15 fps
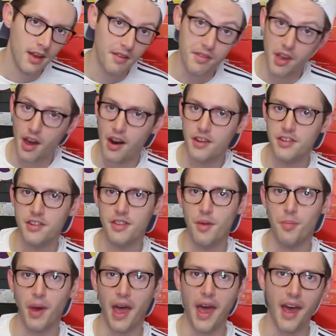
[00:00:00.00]
Got on you in the
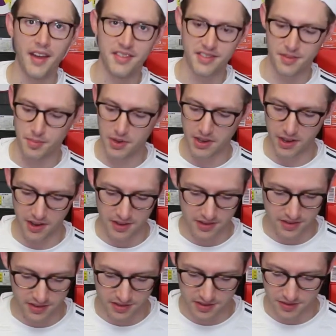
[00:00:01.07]
past
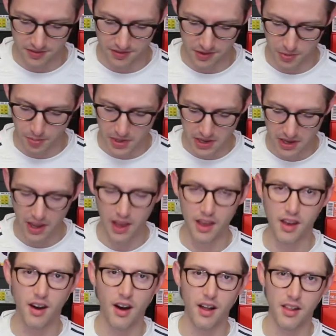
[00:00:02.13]
because your PK
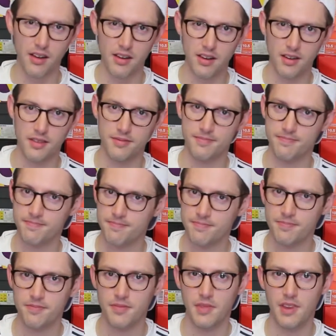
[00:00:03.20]
collar,
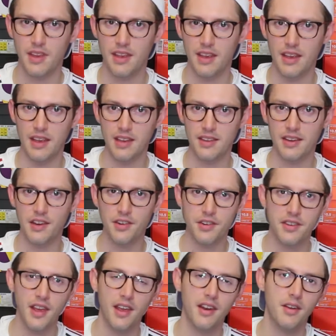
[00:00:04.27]
it
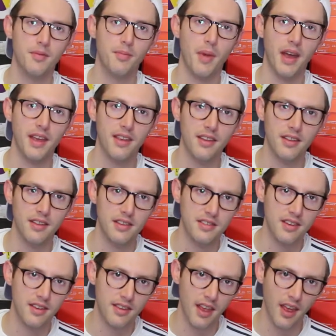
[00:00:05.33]
irritated my Achilles
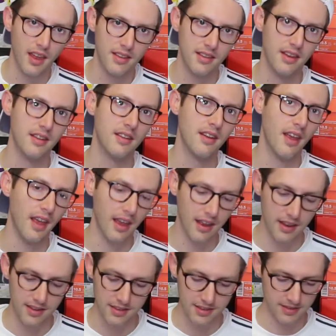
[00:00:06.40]
tendon,
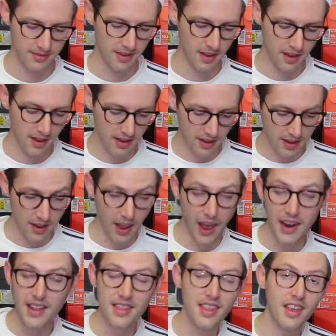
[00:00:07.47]
and
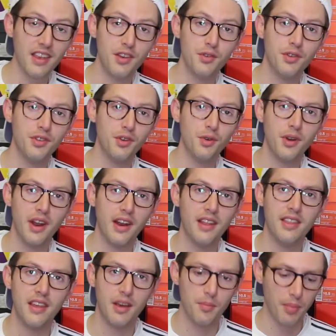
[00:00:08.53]
I didn't think you were doing
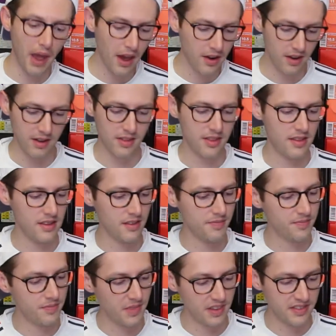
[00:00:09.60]
anything about it. The
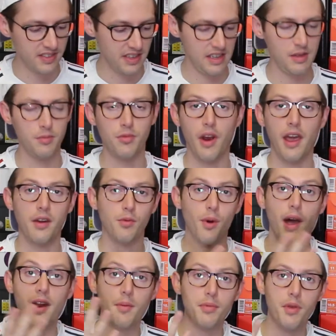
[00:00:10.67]
seam ran
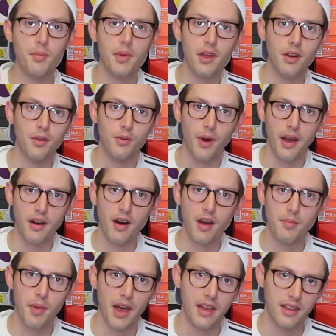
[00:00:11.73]
right up the middle, right
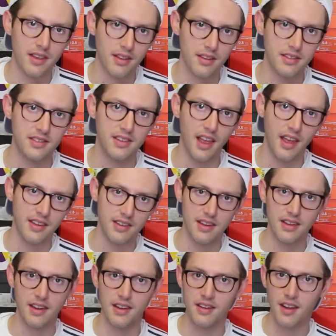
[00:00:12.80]
on my Achilles
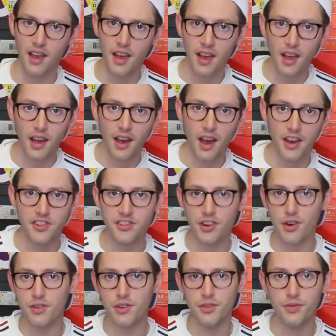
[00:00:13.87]
tendon, and I
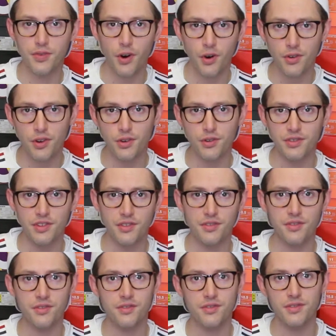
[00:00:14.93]
showed you photos of
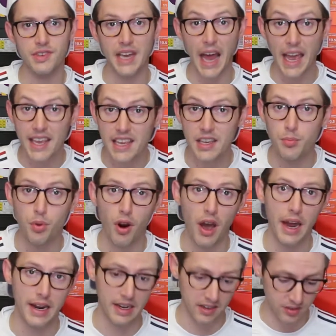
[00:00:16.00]
Nike
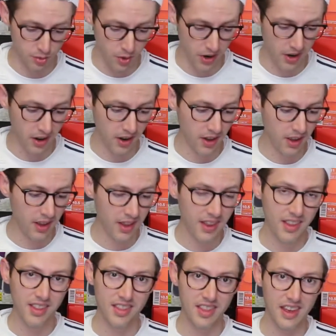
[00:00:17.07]
products where
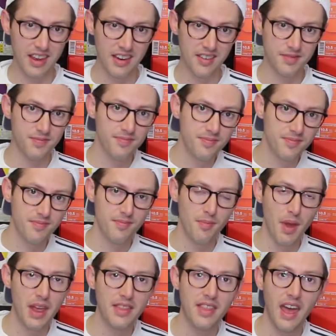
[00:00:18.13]
they'd
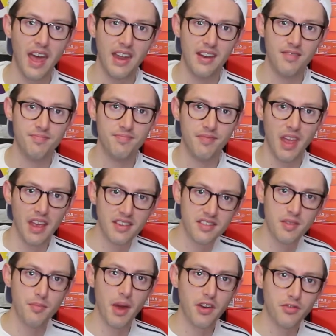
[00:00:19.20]
made that
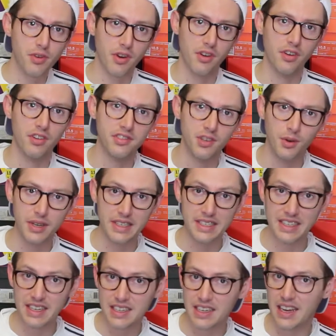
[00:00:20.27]
asymmetrical so it
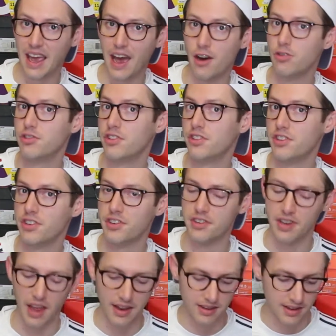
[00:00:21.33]
didn't gouge into your
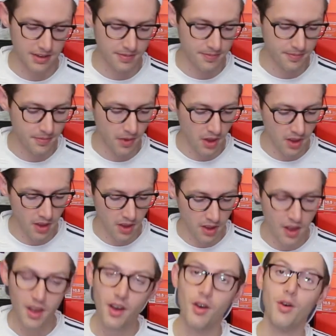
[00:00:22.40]
tendon.
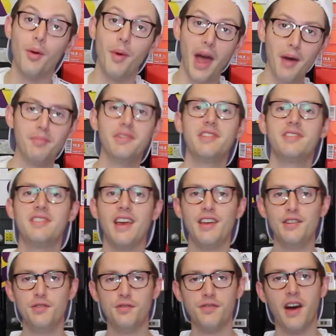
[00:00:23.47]
I'm happy to say
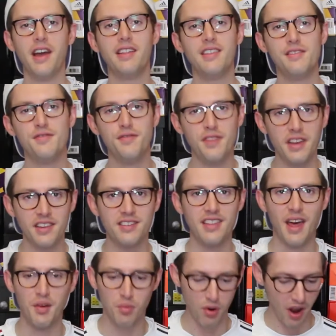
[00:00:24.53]
you finally fixed
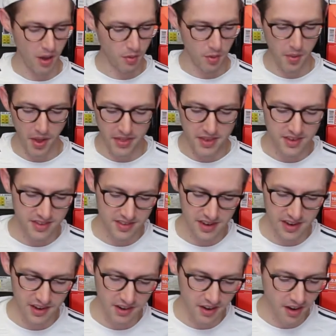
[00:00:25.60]
that problem on this
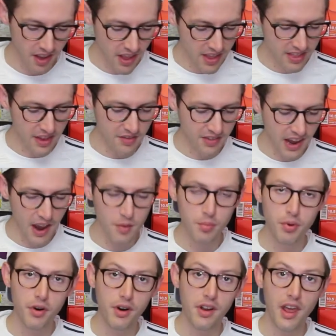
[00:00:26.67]
sneaker. They've now
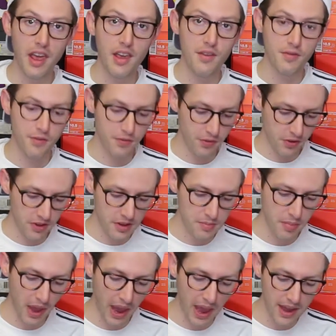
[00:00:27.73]
put a fully
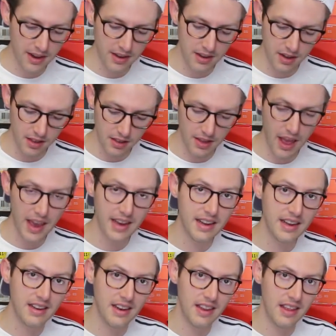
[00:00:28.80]
padded
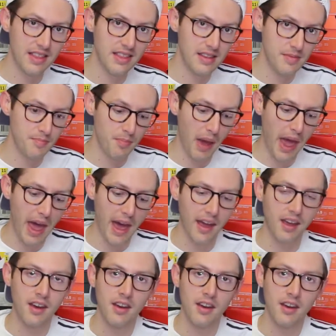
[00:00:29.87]
lining in the back,